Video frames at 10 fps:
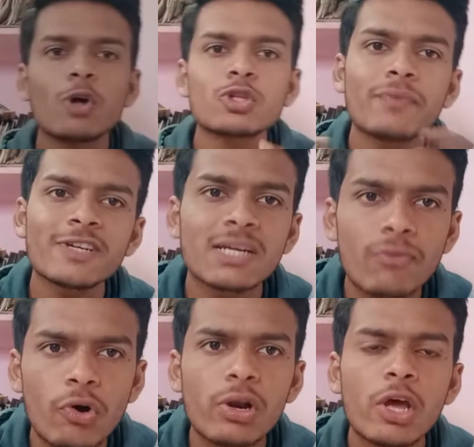So first of
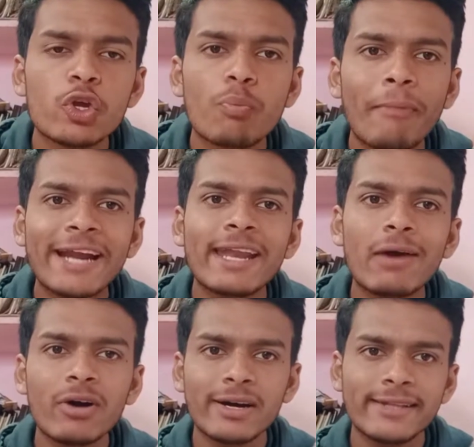all, you might have
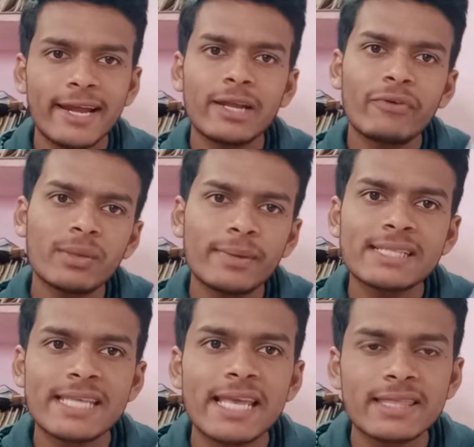heard that everyone is
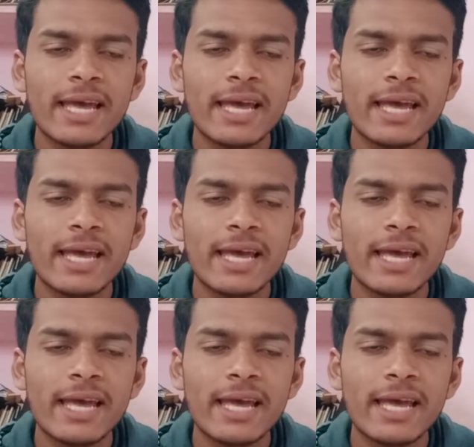saying